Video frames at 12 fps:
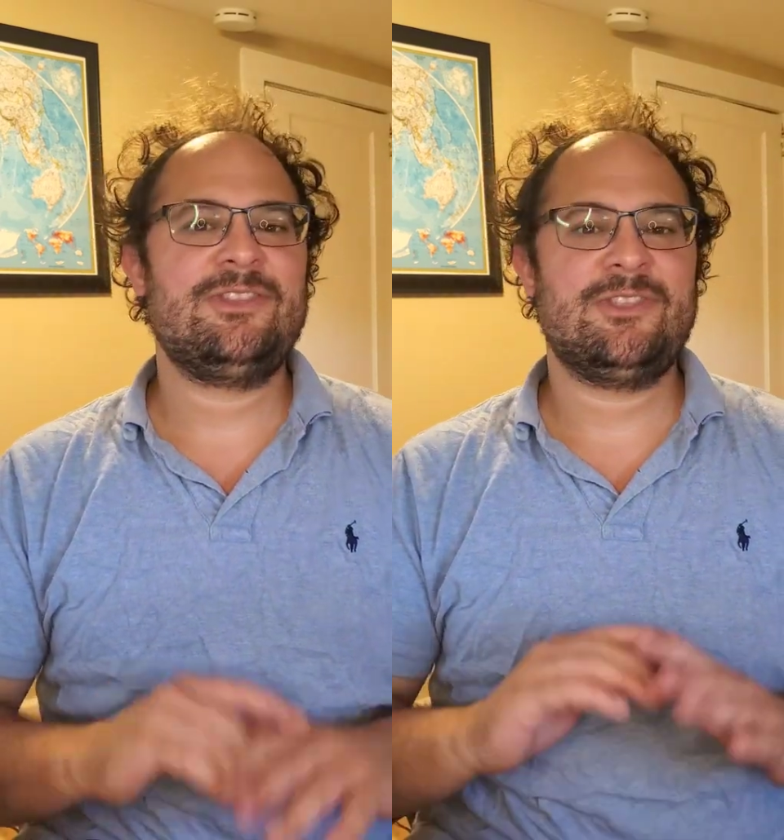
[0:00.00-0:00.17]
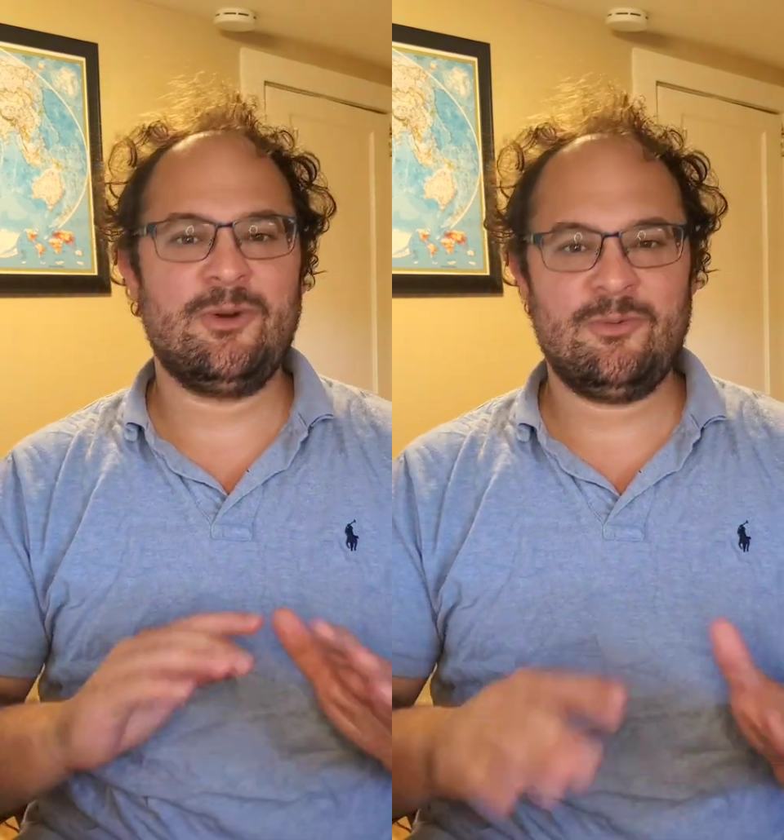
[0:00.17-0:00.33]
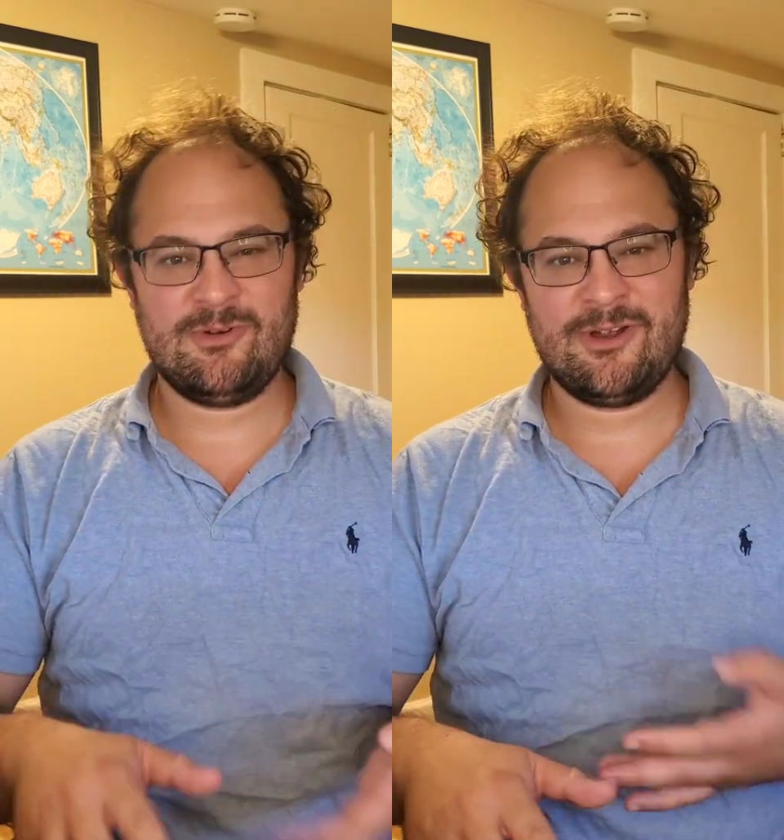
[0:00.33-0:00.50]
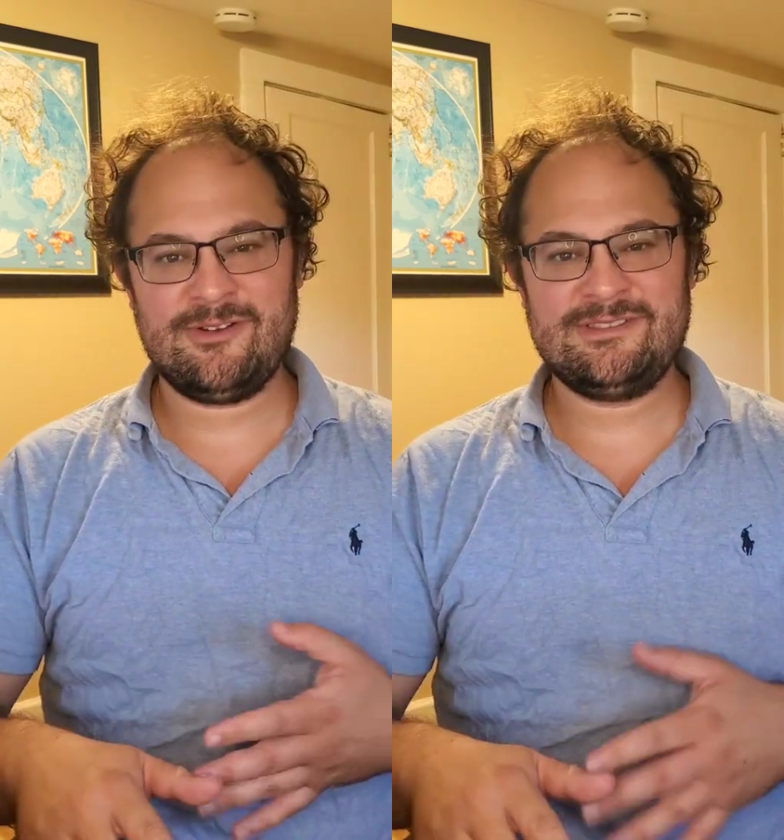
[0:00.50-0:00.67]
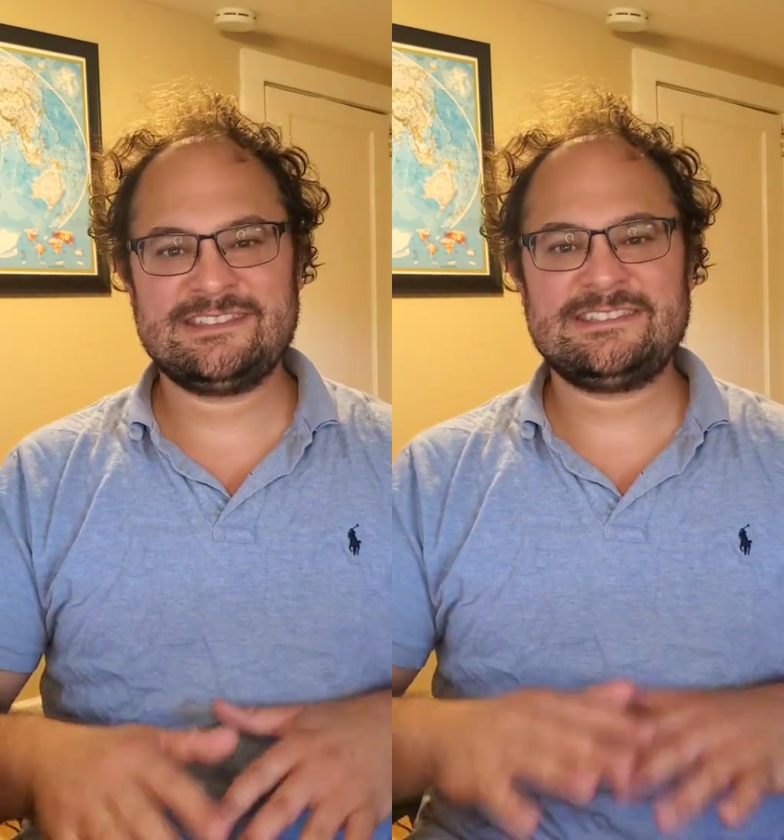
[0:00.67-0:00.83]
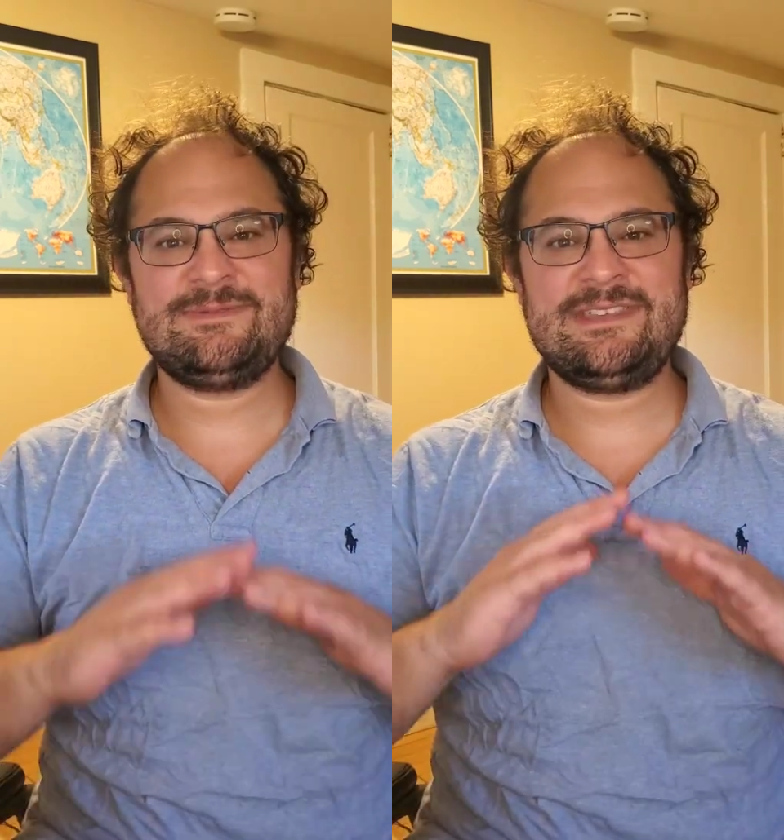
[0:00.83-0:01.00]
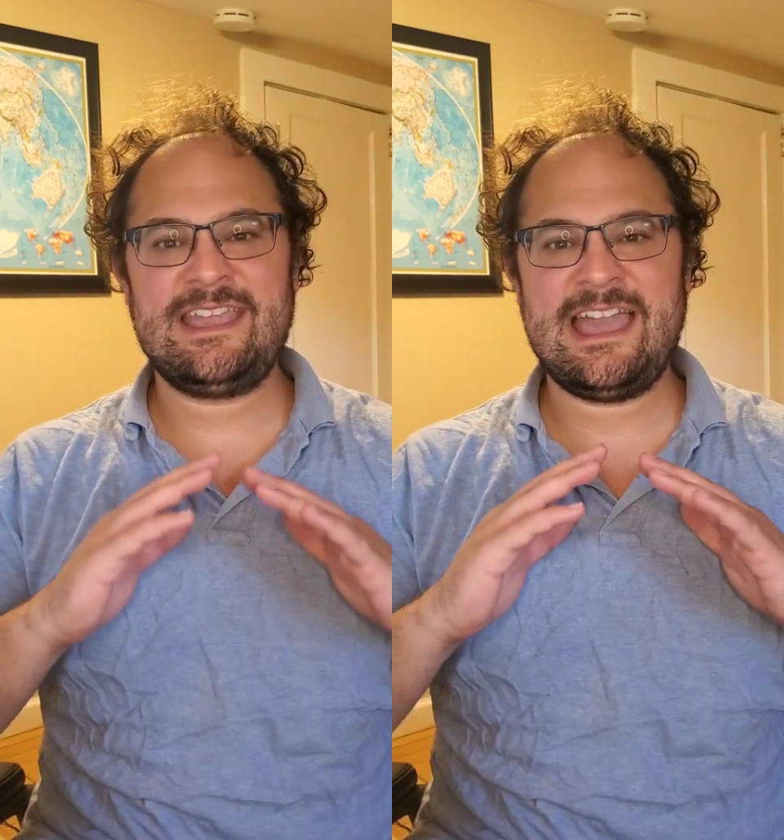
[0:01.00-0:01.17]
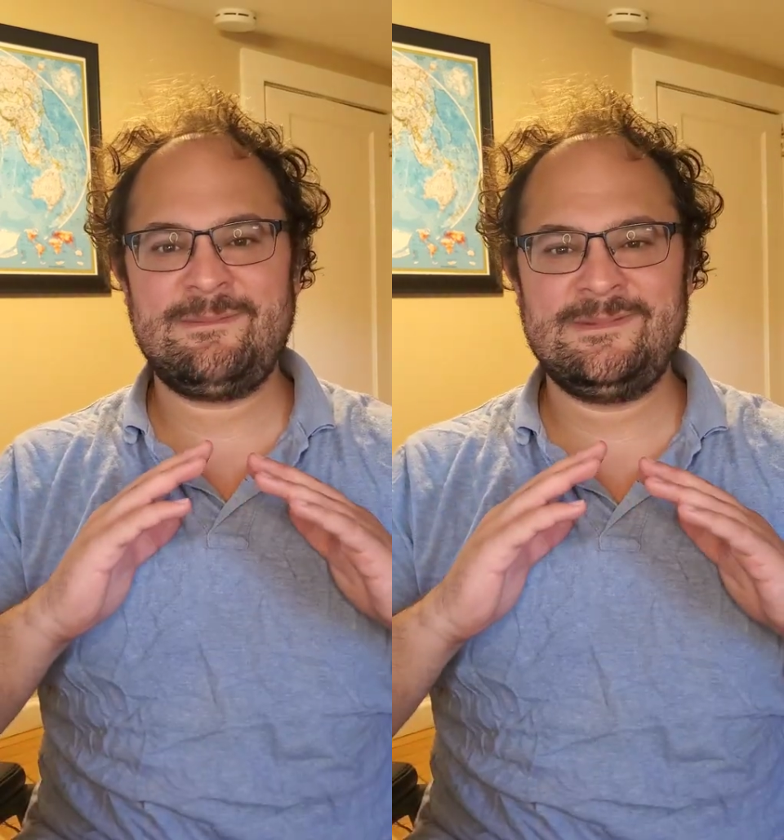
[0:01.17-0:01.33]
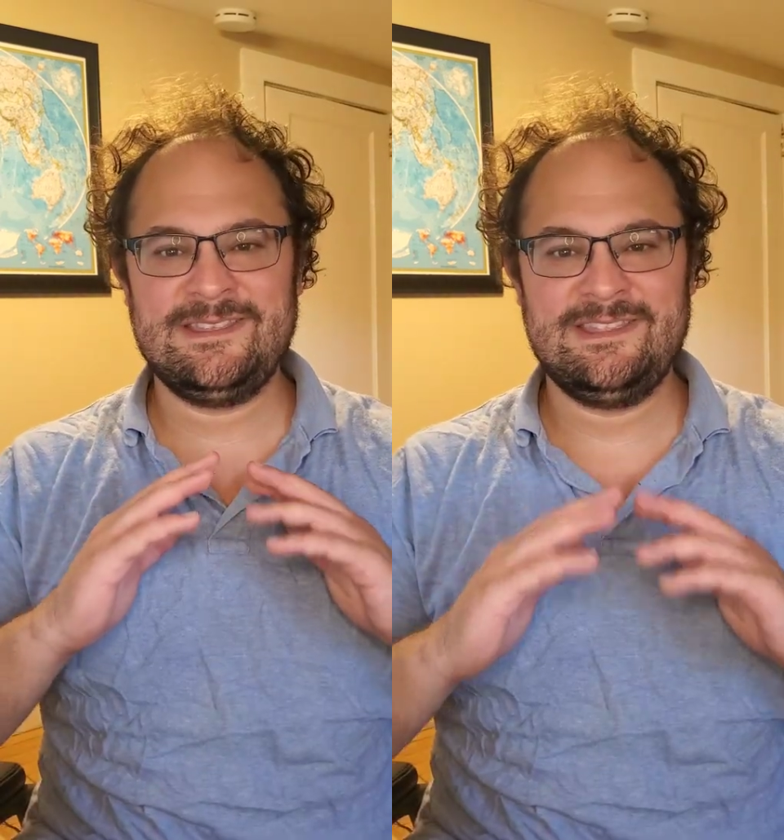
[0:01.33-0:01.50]
Don't worry, the same thing
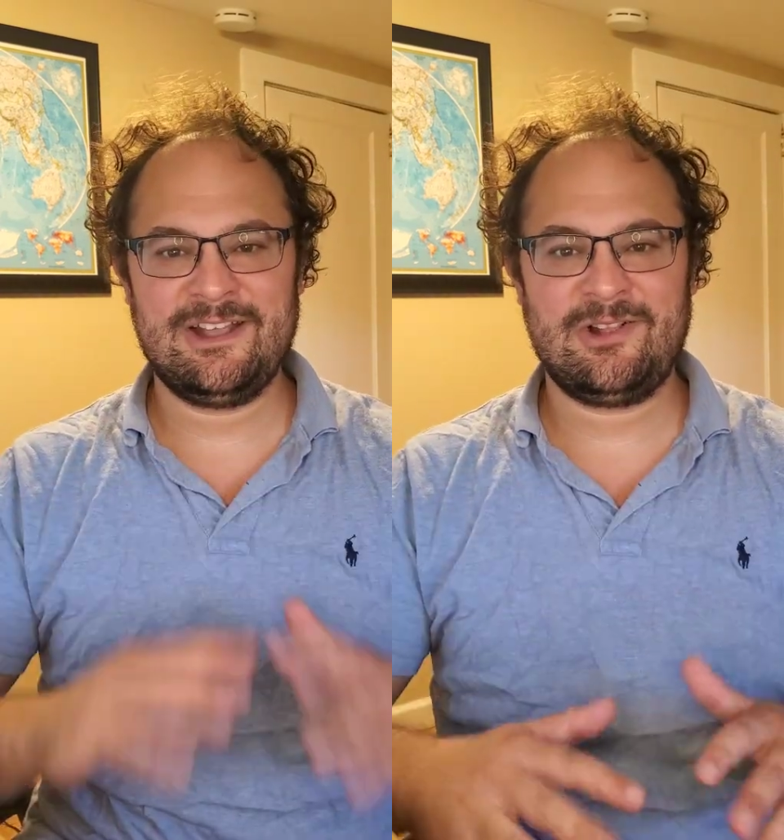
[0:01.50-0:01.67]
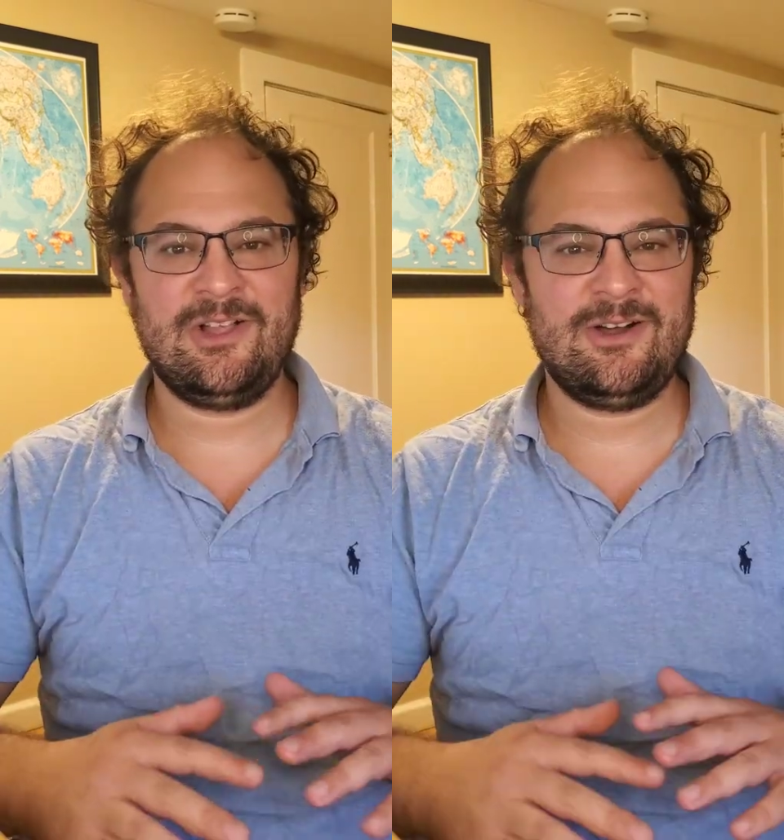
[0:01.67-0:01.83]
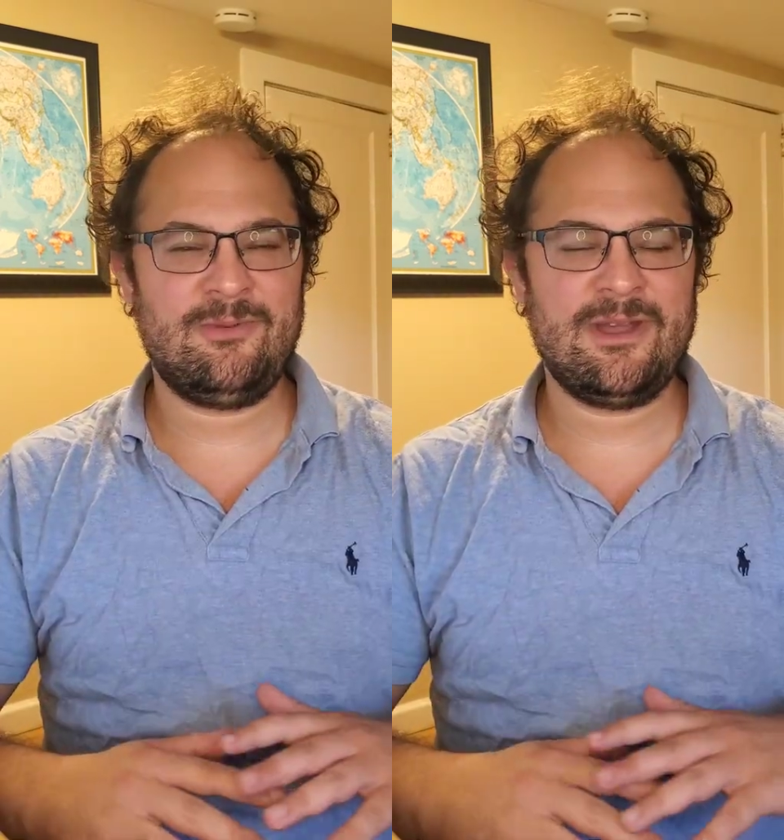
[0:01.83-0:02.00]
happened to Nikola.